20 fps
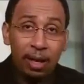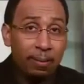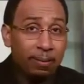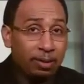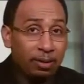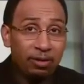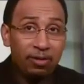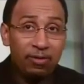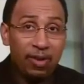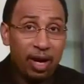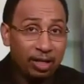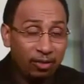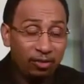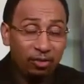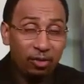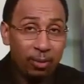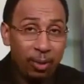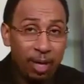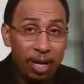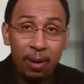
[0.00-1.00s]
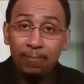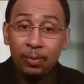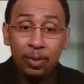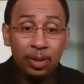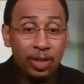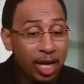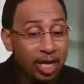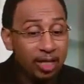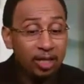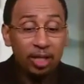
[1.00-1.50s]
Devontae Freeman,
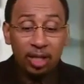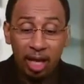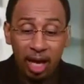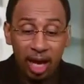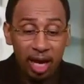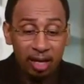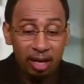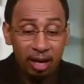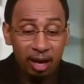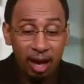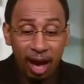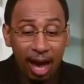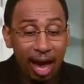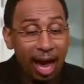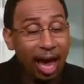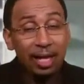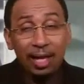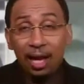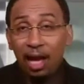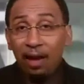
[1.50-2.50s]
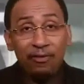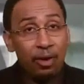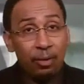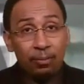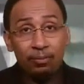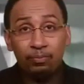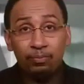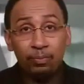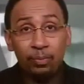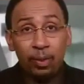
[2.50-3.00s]
this kid, I love
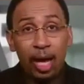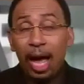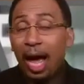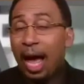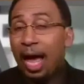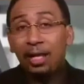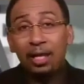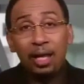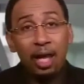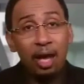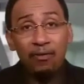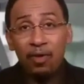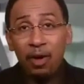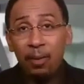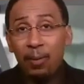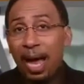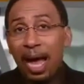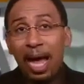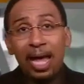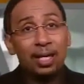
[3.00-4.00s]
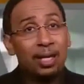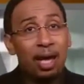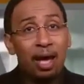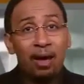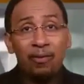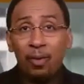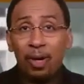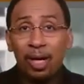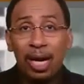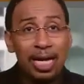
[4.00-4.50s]
him. I love him. I
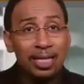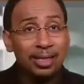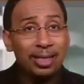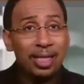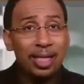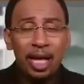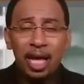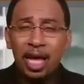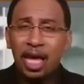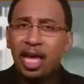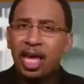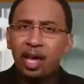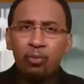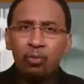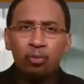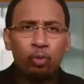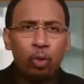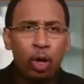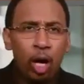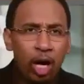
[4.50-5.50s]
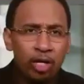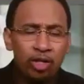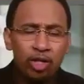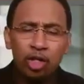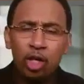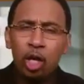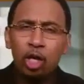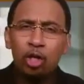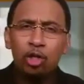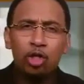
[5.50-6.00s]
love what I see. He
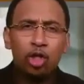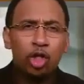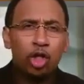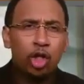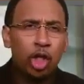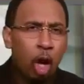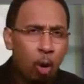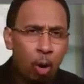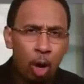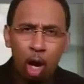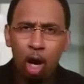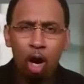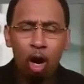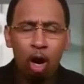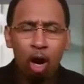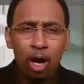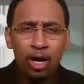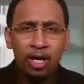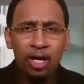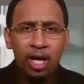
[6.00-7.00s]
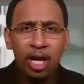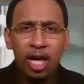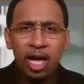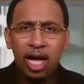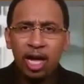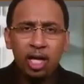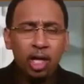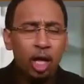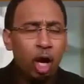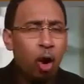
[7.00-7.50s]
runs so hard.
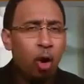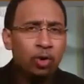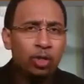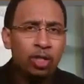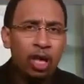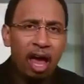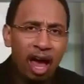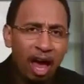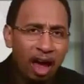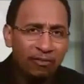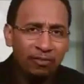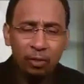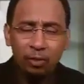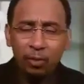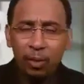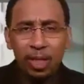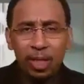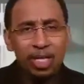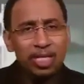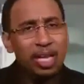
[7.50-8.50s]
He goes after it.